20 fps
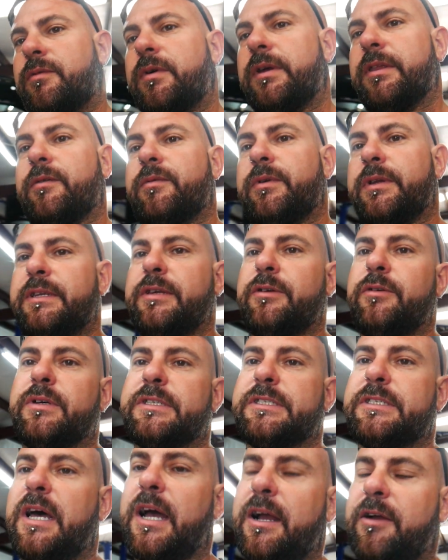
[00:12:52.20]
whether we do a
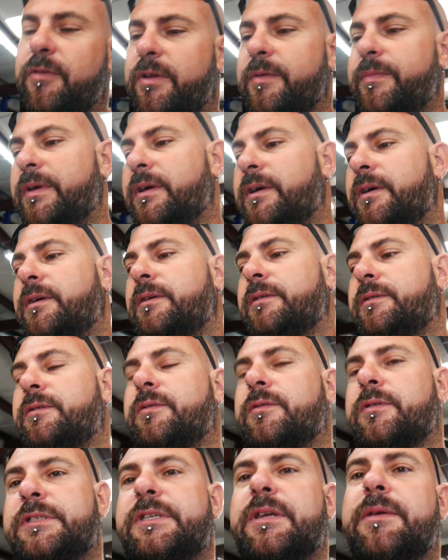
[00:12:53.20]
stock rebuild
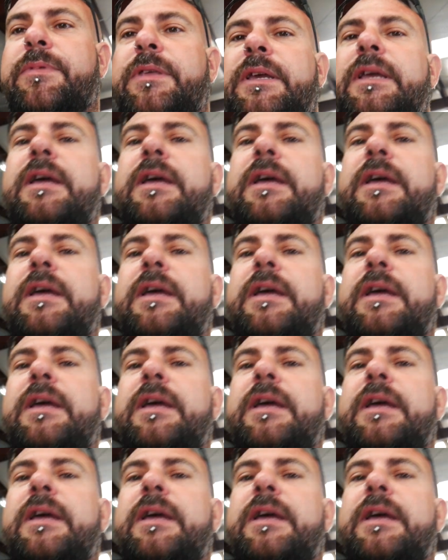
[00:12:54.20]
or something